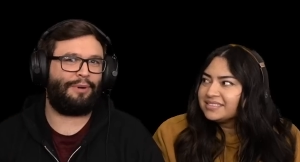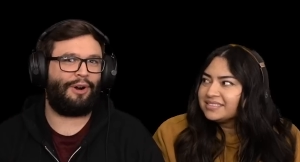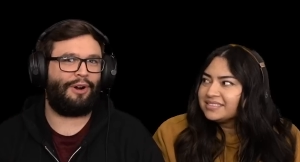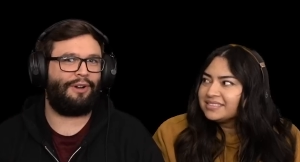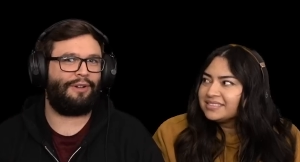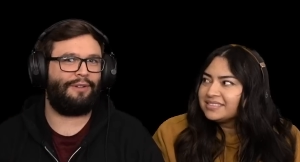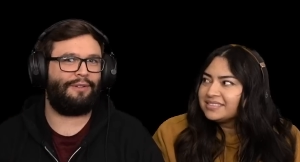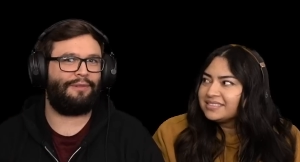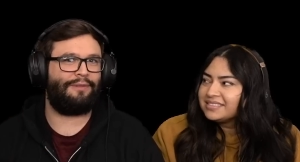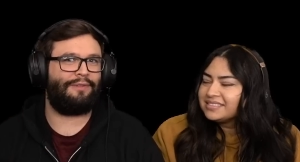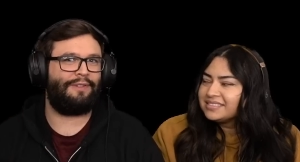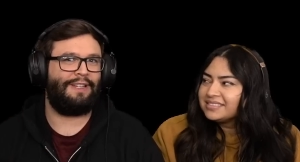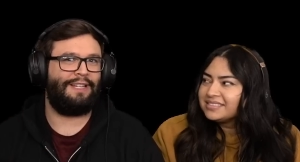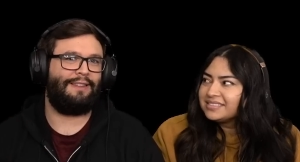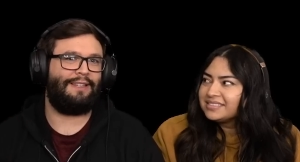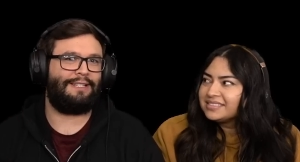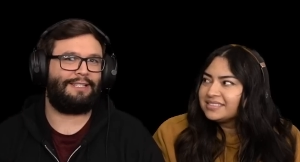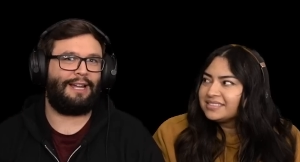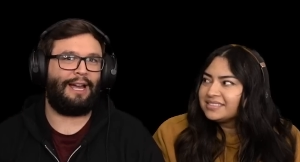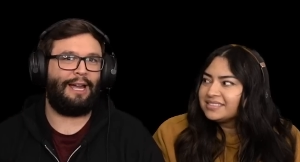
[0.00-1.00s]
Speaker 1: part of
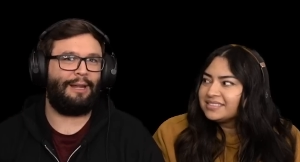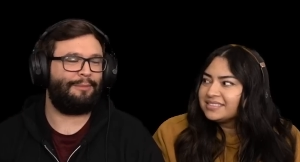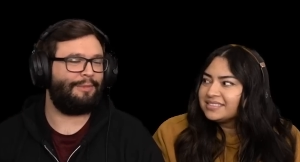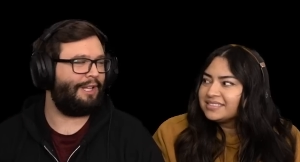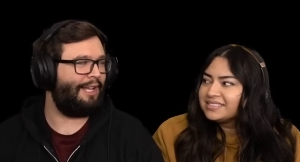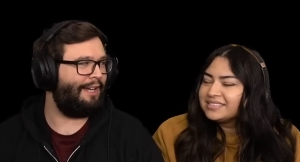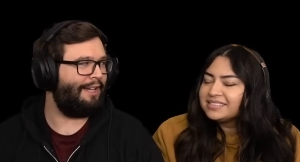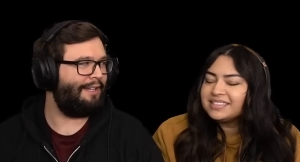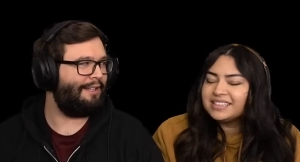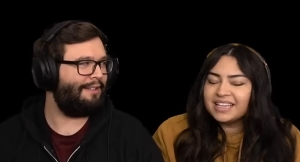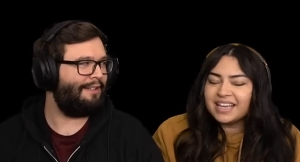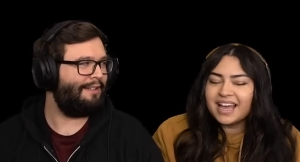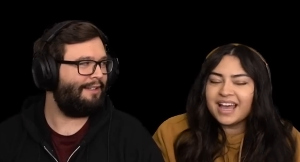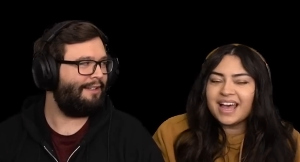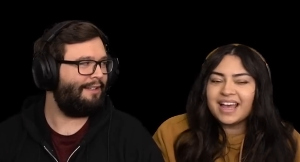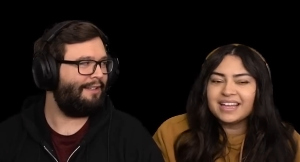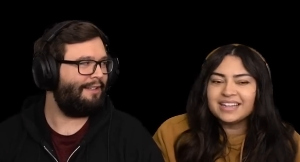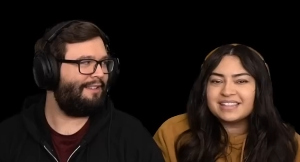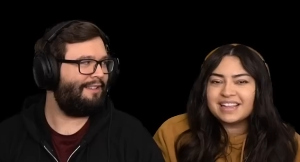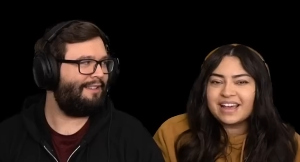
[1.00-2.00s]
the timeline.
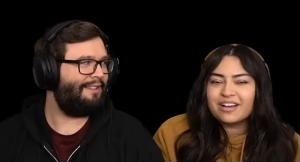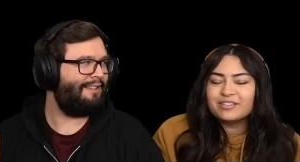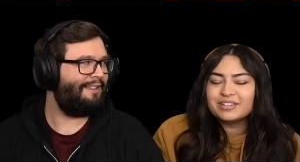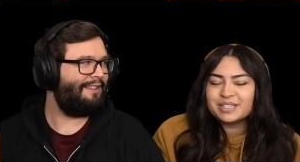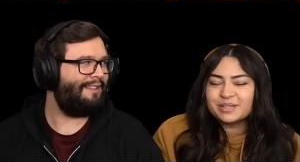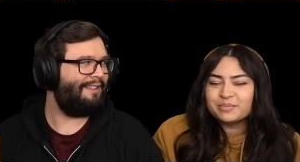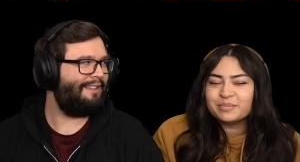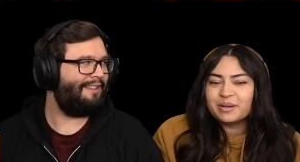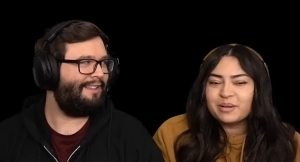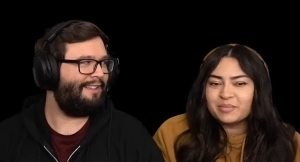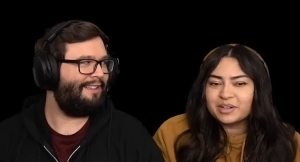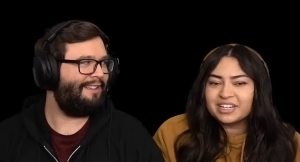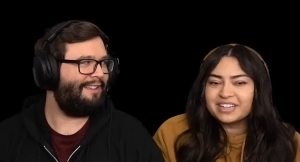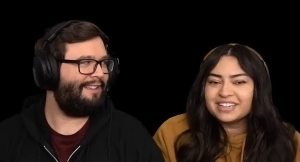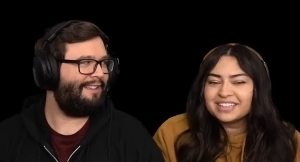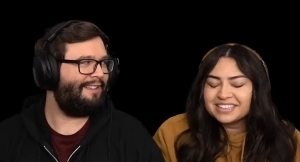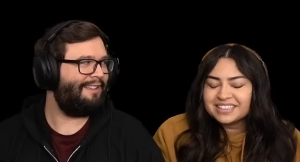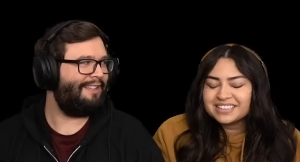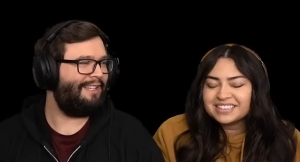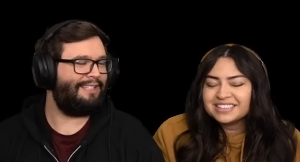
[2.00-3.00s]
Speaker 2: Yeah, that was a
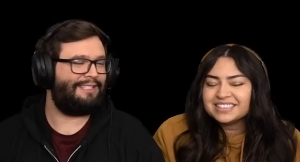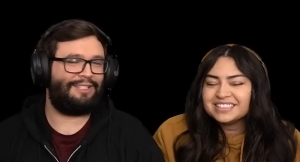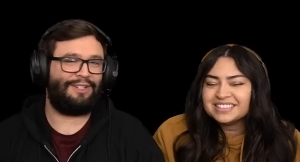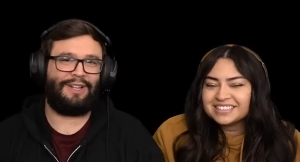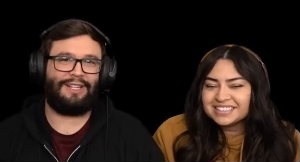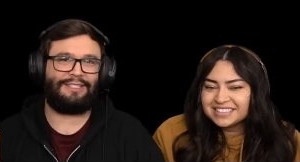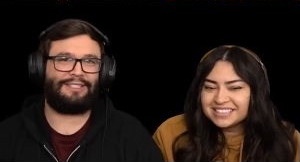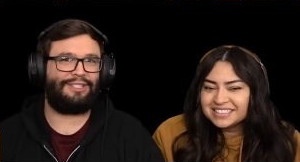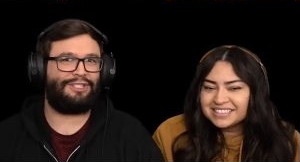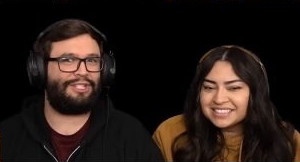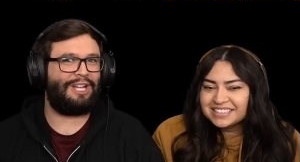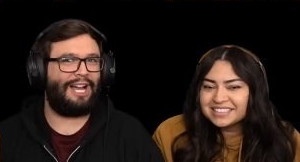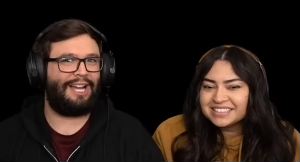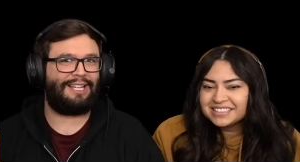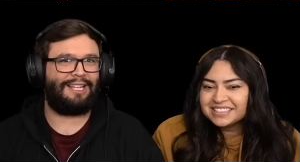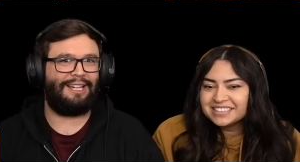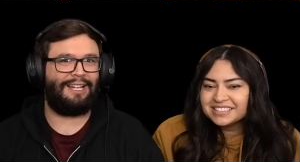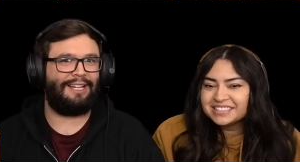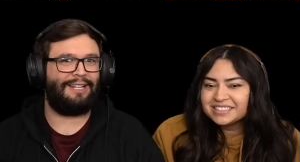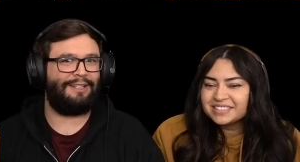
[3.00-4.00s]
bummer.
Speaker 1: He still has the
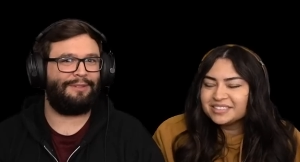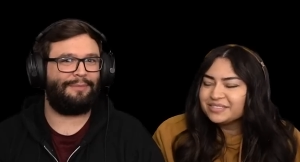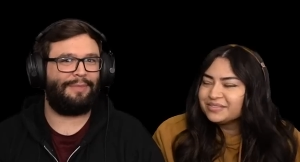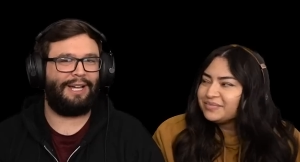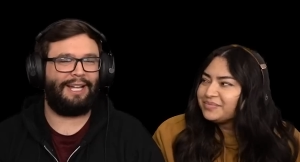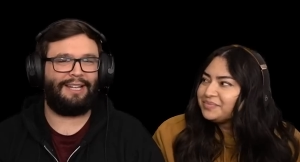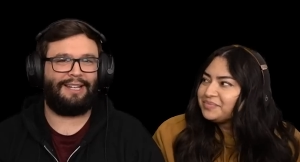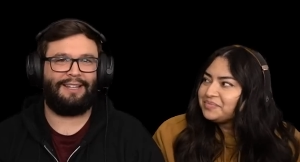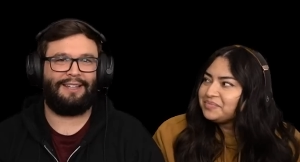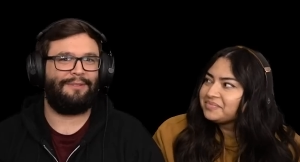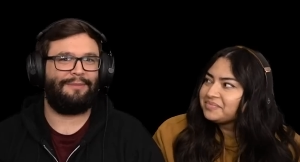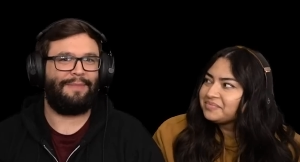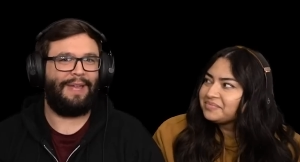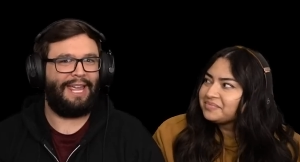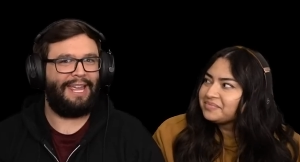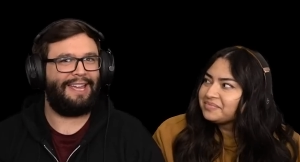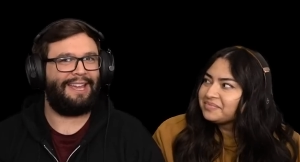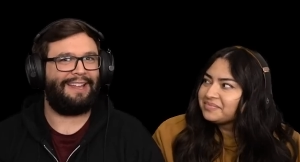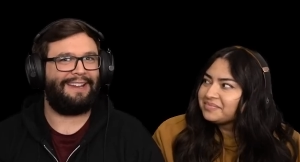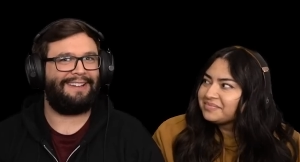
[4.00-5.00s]
shotgun, but
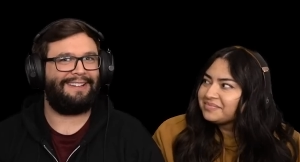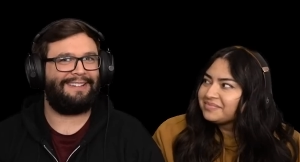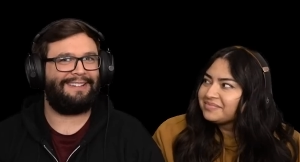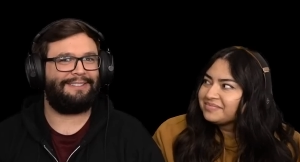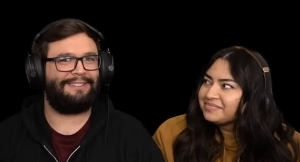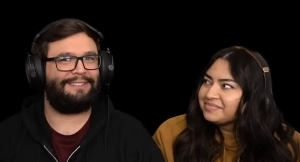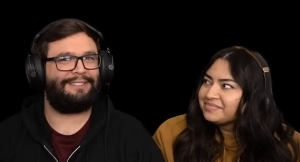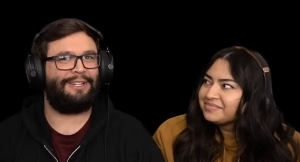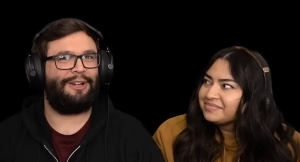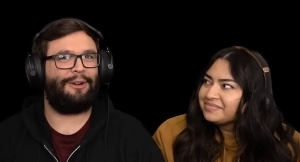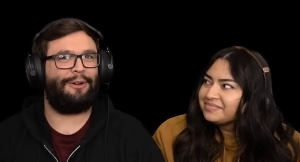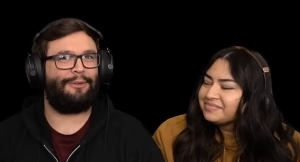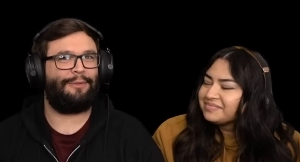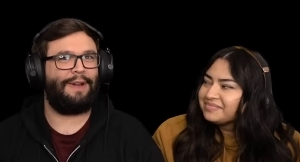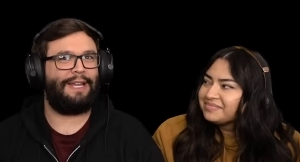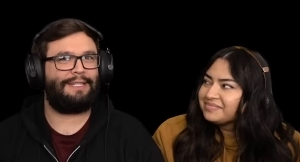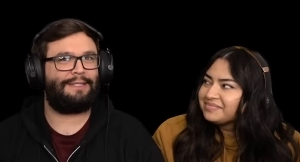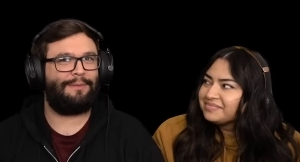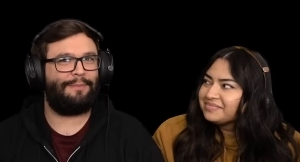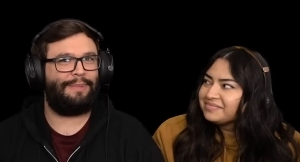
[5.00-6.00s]
man. So
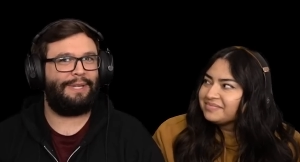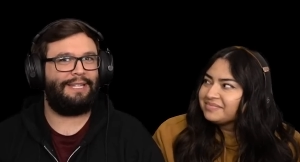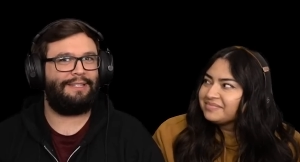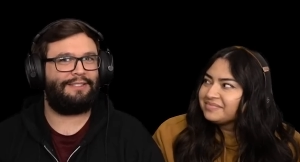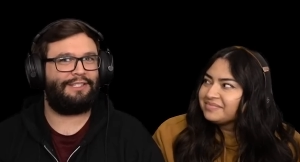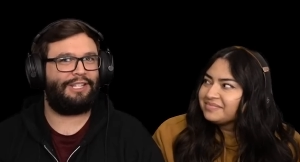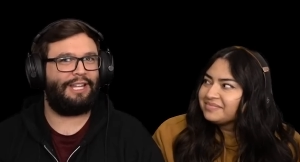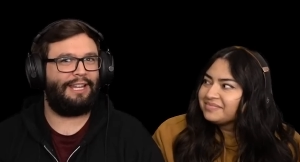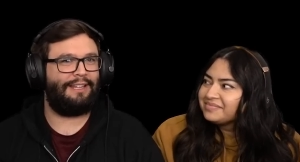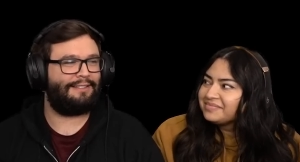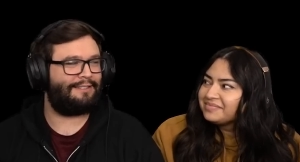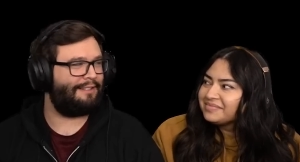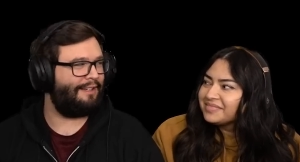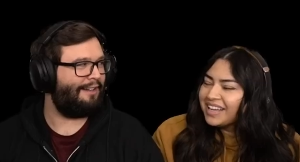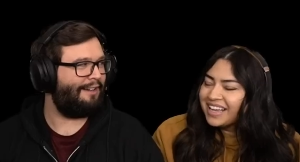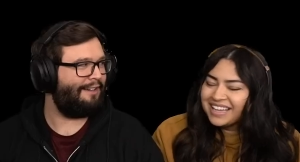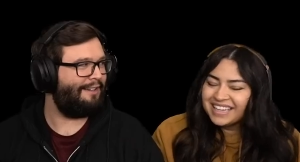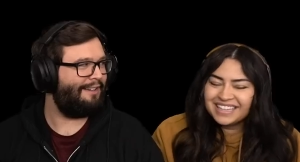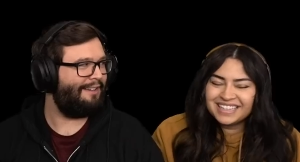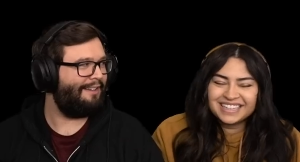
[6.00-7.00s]
rest in peace,
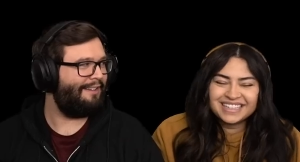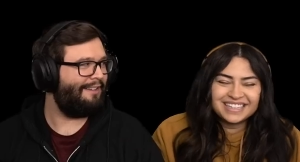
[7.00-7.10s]
chainsaw.